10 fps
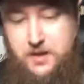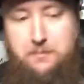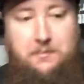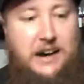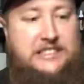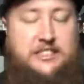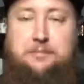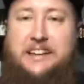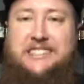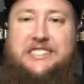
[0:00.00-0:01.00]
musk
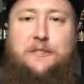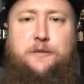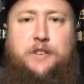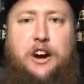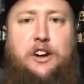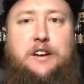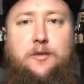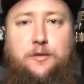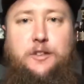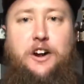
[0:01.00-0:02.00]
makes this a very,
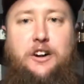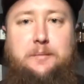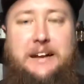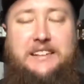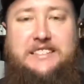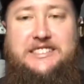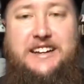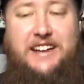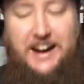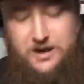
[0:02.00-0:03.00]
very manly
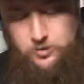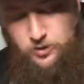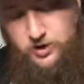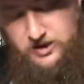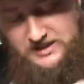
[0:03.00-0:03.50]
scent. I really